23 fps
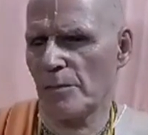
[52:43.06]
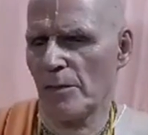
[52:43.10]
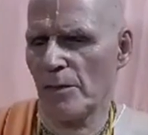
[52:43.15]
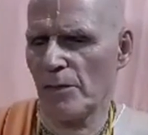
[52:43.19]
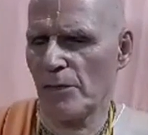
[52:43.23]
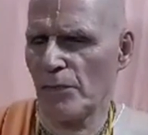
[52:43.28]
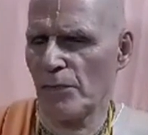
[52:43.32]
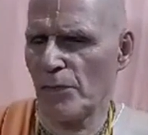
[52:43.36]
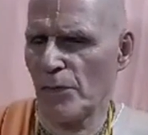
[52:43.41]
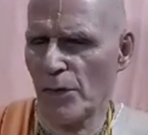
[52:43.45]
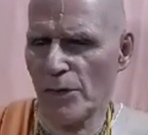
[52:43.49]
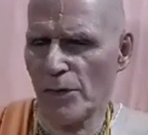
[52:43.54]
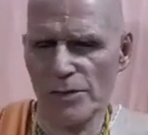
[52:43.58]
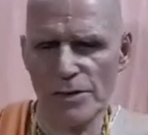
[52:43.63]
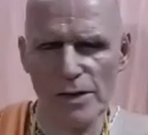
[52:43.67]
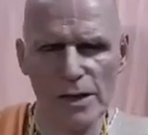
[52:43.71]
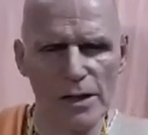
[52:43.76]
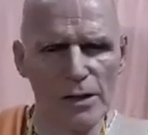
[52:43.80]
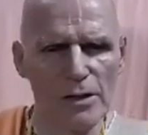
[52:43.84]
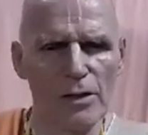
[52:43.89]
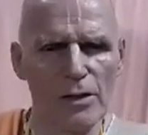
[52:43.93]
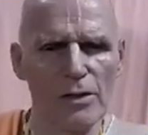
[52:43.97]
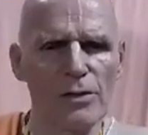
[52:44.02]

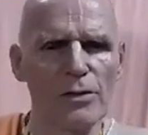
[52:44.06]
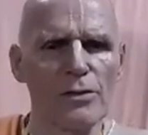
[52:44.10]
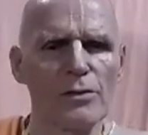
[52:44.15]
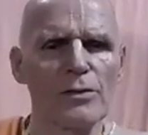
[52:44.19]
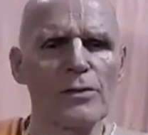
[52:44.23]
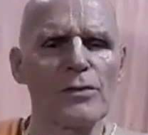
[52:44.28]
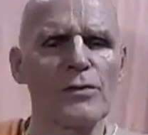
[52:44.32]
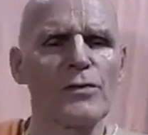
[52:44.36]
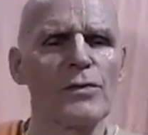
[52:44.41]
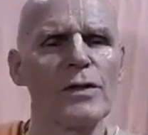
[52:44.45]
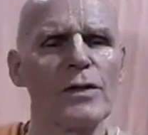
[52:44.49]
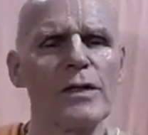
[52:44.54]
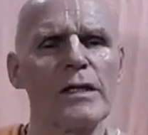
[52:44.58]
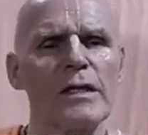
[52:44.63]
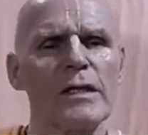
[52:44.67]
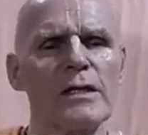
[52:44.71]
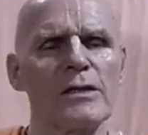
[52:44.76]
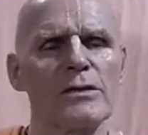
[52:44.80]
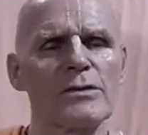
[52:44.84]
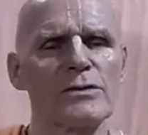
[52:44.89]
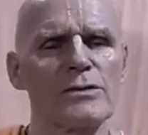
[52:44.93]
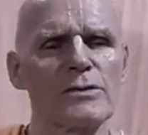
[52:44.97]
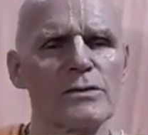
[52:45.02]
focusing our
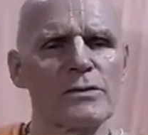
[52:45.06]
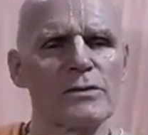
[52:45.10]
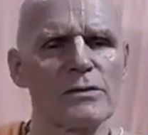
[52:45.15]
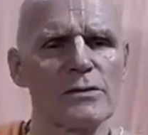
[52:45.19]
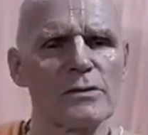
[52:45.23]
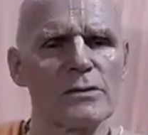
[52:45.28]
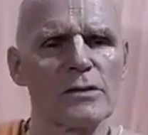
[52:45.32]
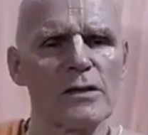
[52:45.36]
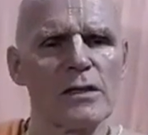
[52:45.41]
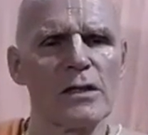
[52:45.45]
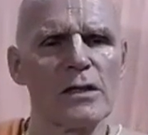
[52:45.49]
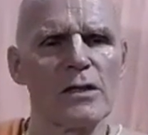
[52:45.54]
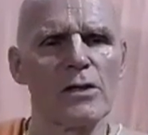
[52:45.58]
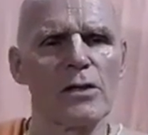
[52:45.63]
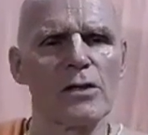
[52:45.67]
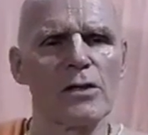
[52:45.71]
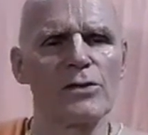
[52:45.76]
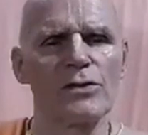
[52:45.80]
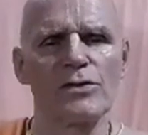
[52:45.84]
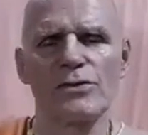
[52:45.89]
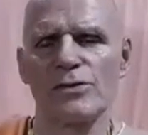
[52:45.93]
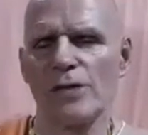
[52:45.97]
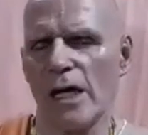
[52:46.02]
feelings and our
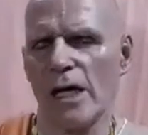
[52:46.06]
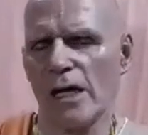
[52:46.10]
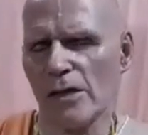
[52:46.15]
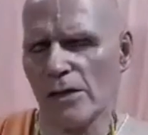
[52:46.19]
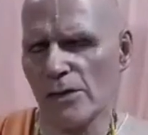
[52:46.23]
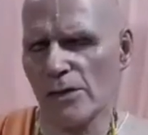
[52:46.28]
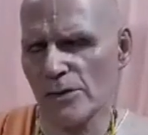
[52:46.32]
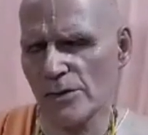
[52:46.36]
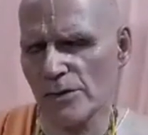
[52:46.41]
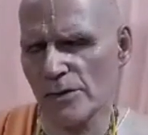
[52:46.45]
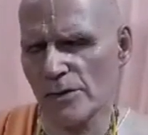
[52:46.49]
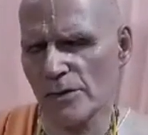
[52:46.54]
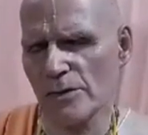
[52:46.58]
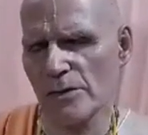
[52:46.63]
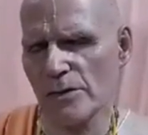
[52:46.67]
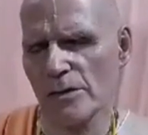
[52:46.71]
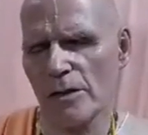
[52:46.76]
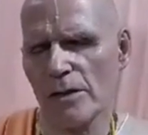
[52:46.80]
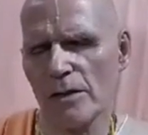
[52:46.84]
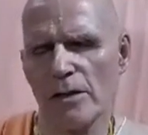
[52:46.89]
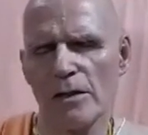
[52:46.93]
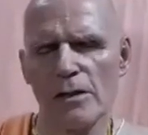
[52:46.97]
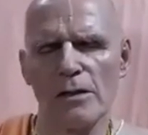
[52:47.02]
desires
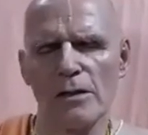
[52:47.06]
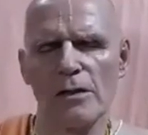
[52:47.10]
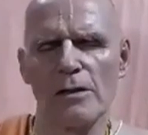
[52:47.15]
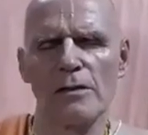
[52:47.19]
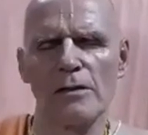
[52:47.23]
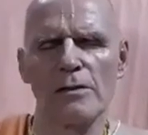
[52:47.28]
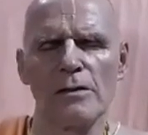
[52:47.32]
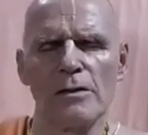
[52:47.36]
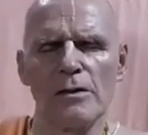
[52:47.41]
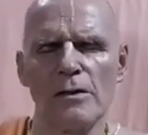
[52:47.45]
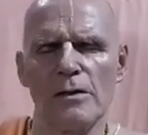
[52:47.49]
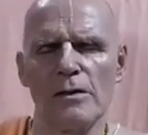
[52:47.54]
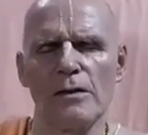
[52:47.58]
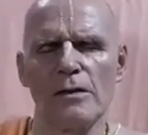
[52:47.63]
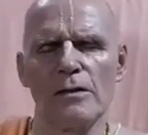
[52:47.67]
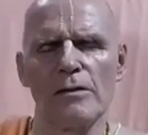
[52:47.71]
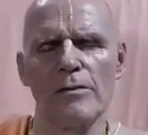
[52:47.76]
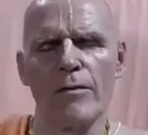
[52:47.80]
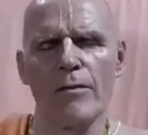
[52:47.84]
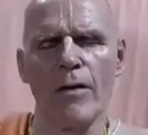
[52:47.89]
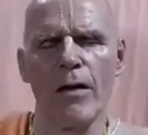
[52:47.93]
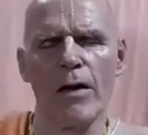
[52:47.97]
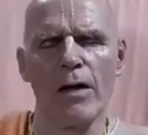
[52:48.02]

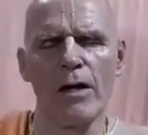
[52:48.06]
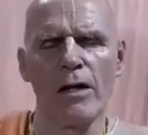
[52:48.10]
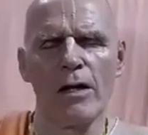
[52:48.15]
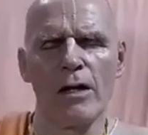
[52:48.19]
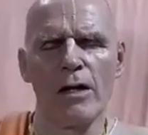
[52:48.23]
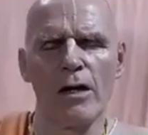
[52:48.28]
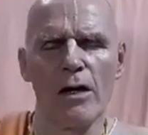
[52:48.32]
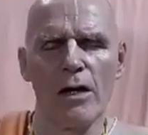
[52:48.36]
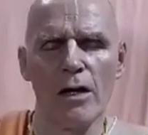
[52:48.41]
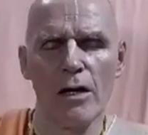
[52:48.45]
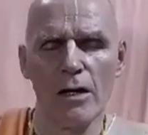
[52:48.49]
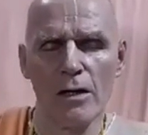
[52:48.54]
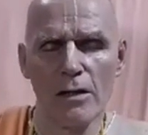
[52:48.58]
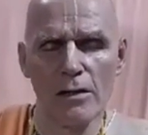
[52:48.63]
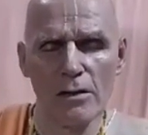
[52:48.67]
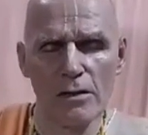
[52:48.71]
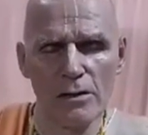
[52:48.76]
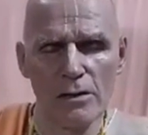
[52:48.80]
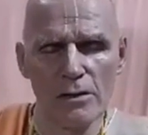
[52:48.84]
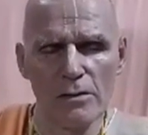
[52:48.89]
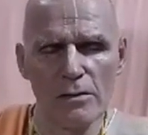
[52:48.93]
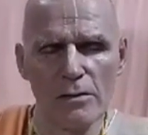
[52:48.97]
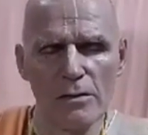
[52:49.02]
on
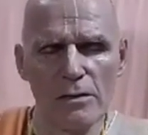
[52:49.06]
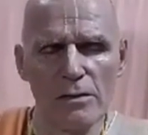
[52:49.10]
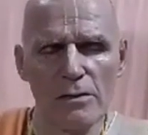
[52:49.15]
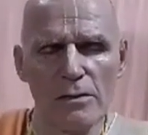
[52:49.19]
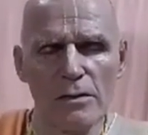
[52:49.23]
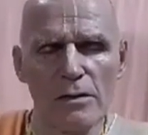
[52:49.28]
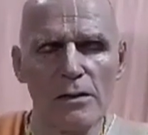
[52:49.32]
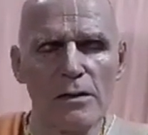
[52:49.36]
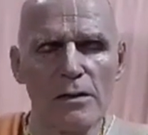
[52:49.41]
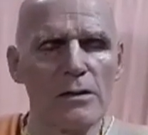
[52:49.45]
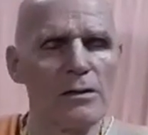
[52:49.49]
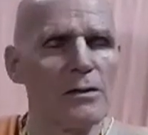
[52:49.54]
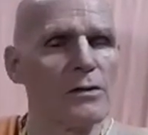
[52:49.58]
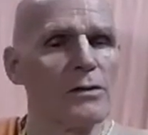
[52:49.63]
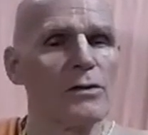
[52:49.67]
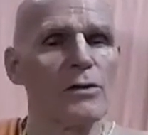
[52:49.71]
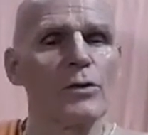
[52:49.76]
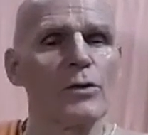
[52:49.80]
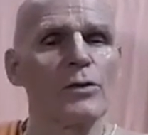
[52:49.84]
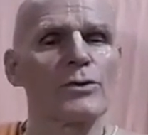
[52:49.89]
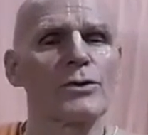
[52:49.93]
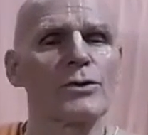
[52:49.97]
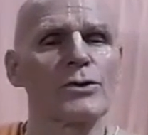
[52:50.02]
the
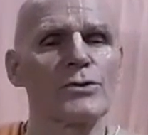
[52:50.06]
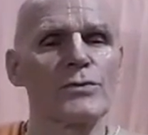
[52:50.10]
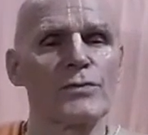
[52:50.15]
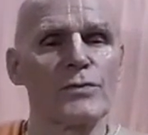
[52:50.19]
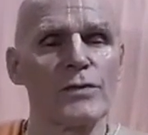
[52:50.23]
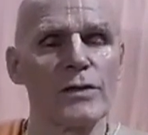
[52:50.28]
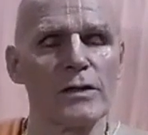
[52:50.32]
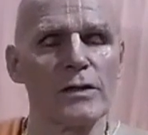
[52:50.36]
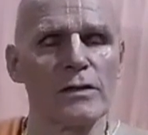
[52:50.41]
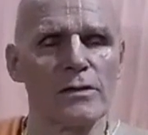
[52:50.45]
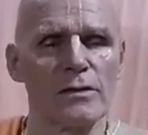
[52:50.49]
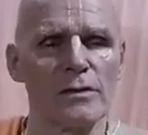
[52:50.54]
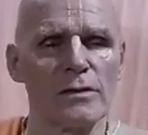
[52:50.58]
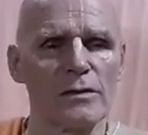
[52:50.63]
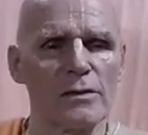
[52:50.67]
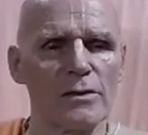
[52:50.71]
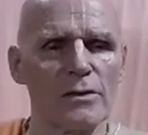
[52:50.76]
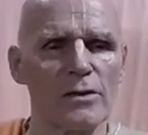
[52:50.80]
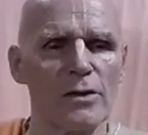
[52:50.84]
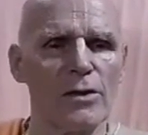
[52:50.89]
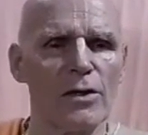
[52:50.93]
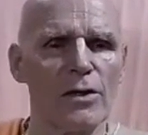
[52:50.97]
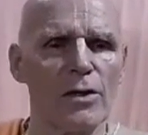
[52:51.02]
lotus feet
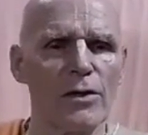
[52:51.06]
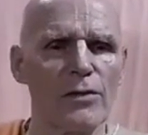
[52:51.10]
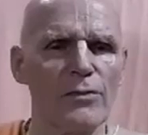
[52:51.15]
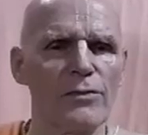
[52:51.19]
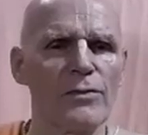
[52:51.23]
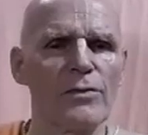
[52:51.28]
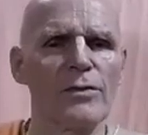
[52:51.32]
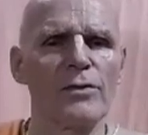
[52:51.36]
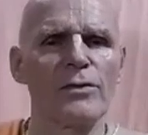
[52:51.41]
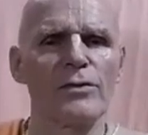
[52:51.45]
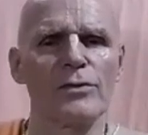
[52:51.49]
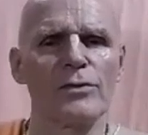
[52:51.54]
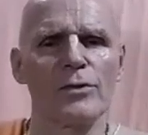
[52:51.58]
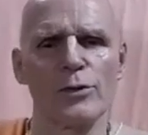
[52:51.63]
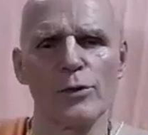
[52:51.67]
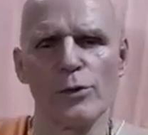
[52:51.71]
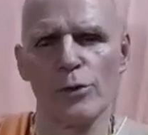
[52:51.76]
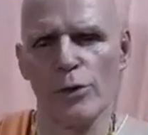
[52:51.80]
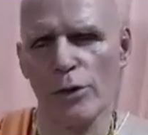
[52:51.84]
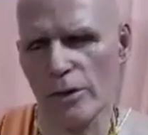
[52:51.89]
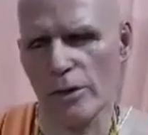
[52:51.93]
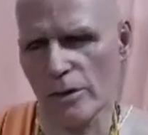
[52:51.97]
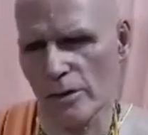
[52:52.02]
of the
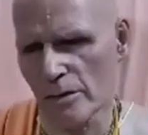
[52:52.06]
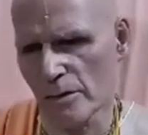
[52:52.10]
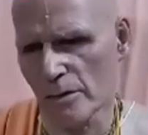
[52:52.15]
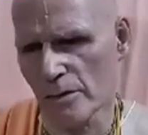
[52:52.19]
Lord.